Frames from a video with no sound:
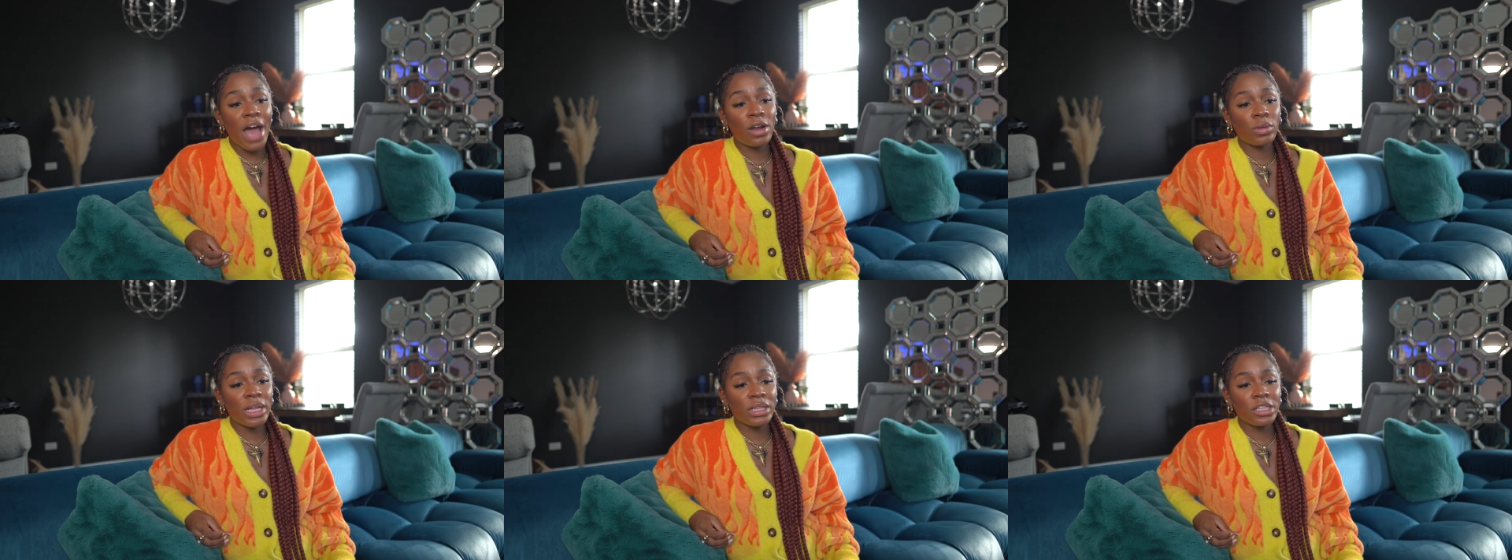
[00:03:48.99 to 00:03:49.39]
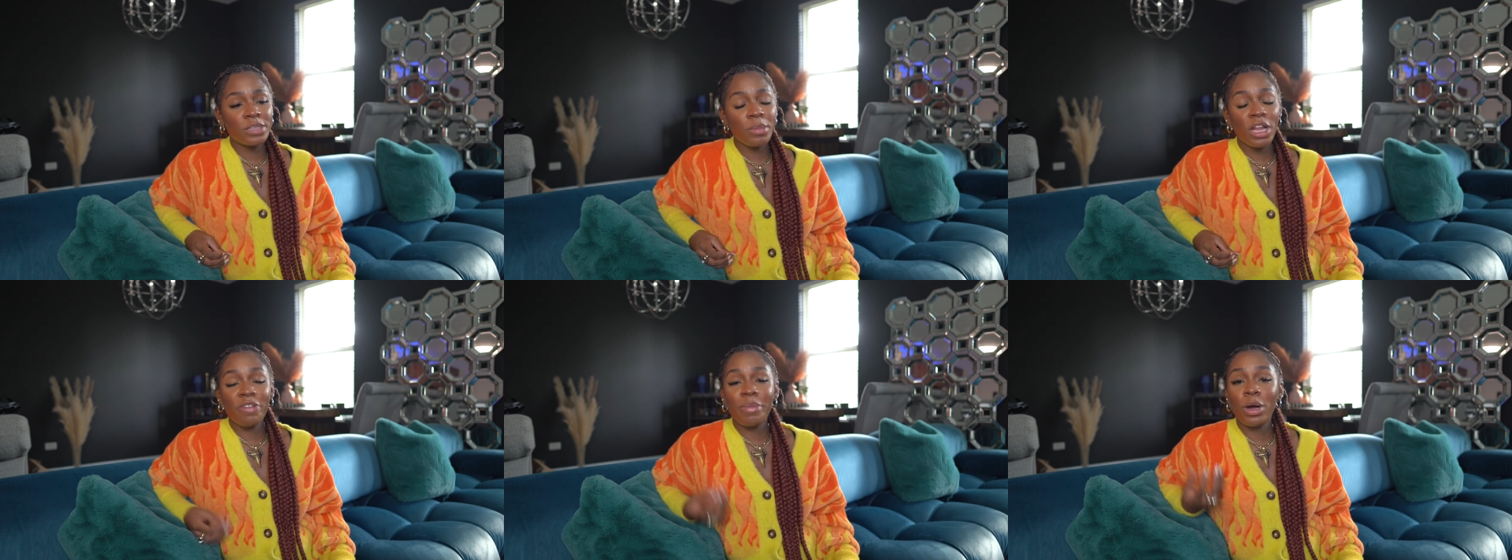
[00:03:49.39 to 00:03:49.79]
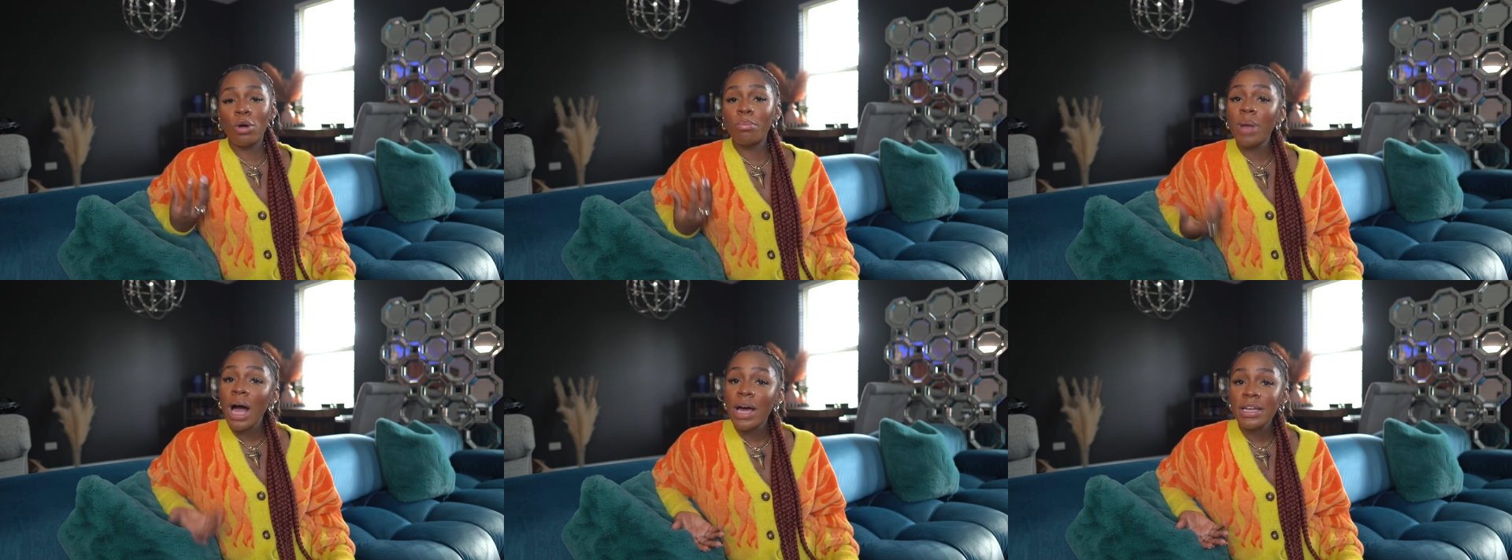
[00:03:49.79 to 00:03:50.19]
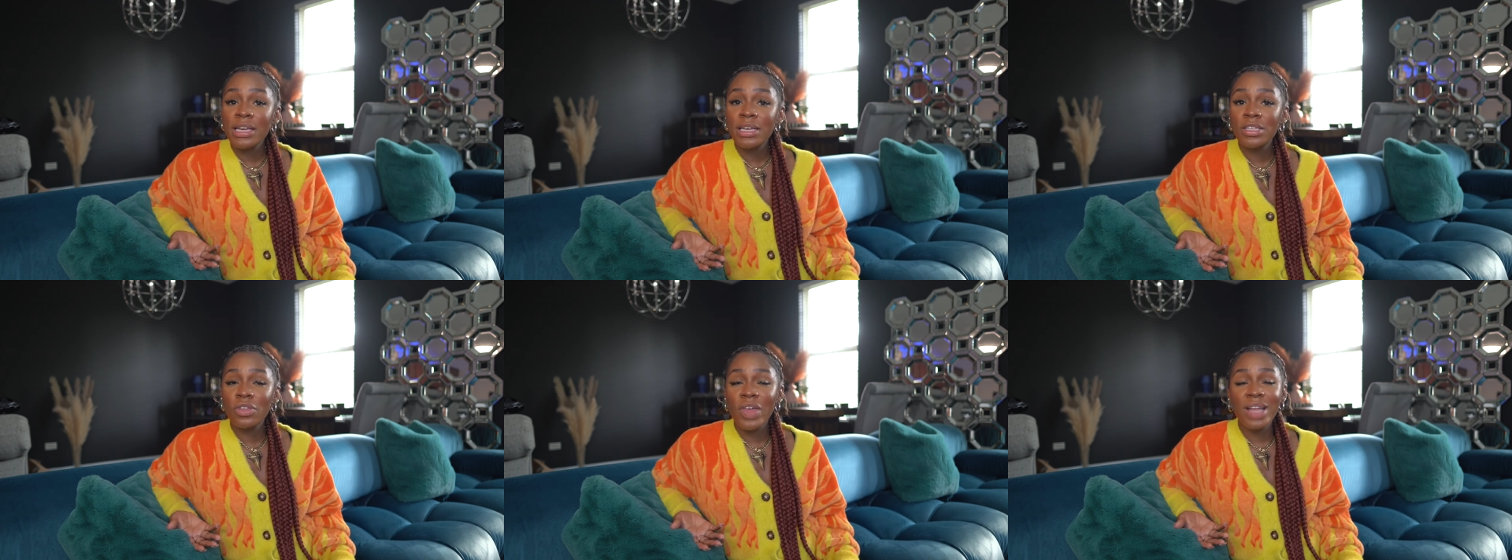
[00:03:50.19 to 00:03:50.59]
I don't like the smell of my own
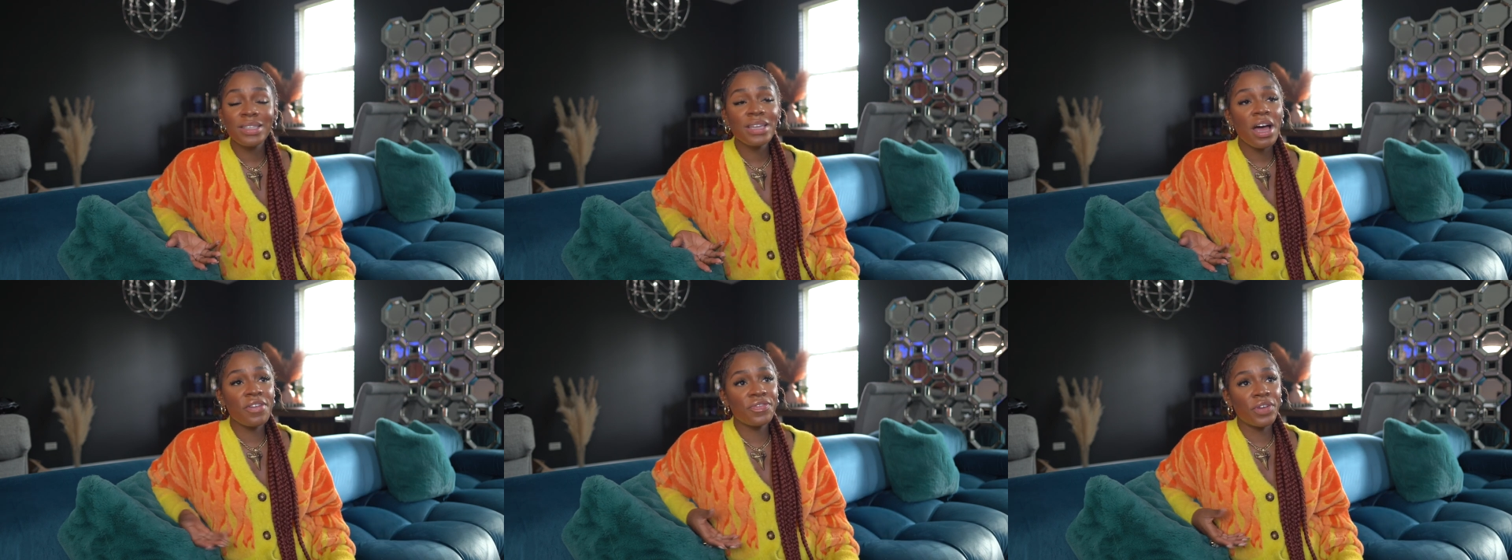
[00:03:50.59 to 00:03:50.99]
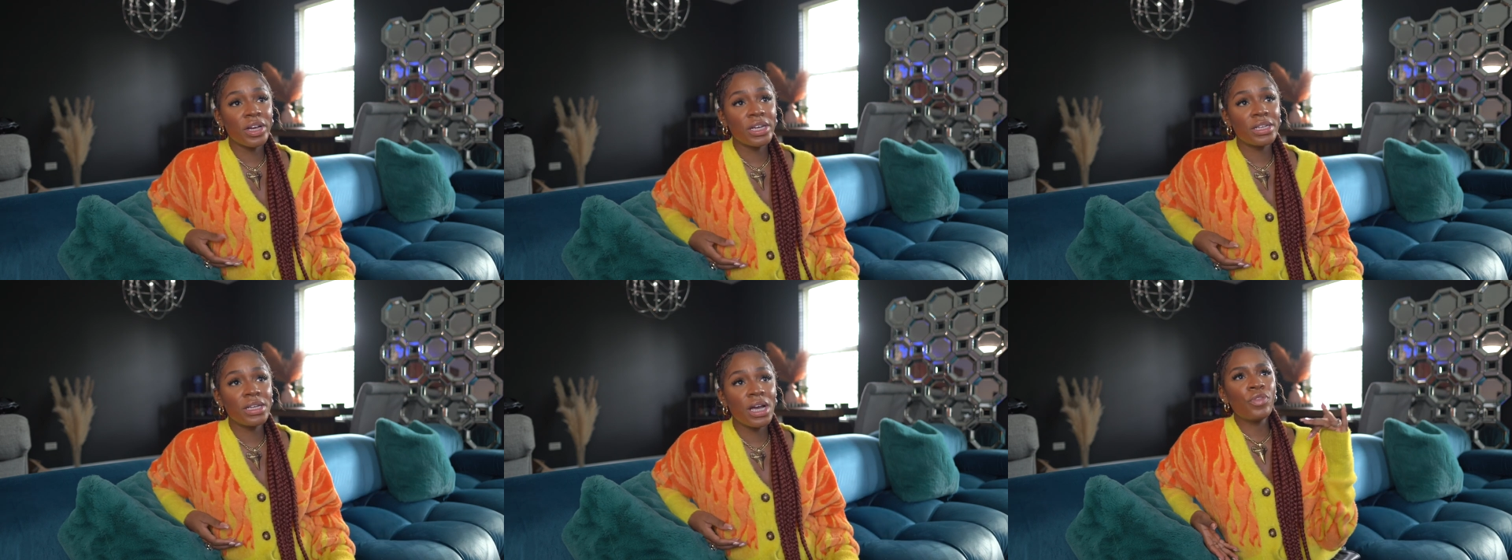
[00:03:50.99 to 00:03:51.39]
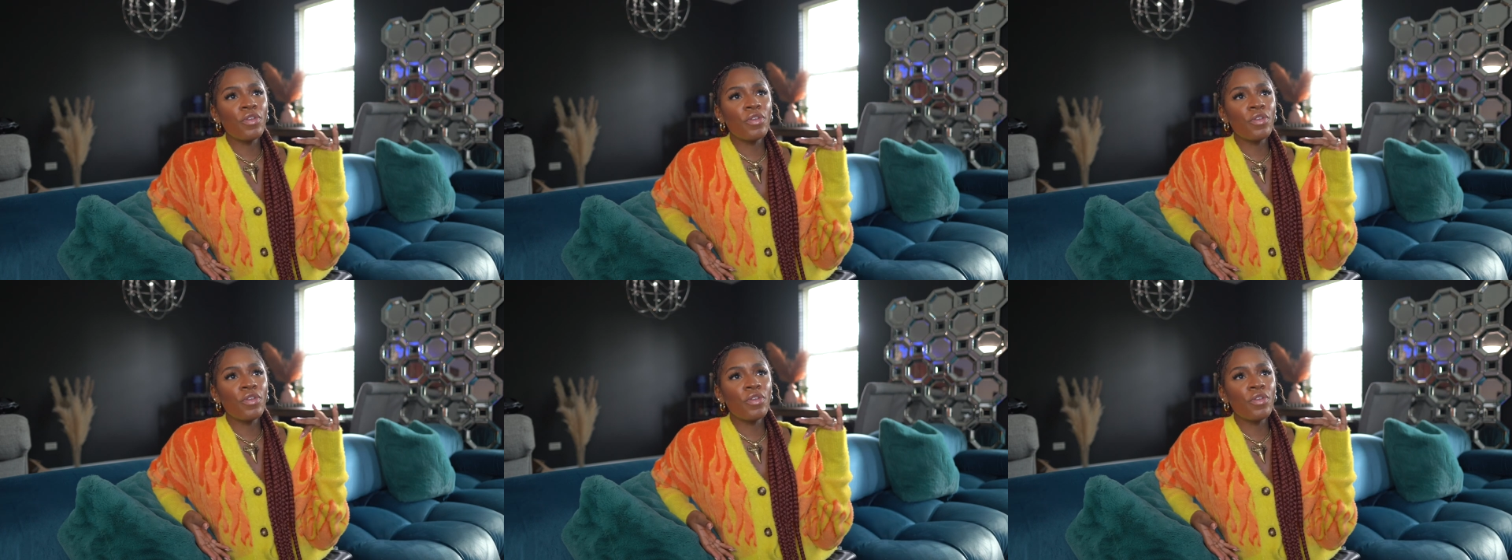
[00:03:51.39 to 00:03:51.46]
body, so that's not fun.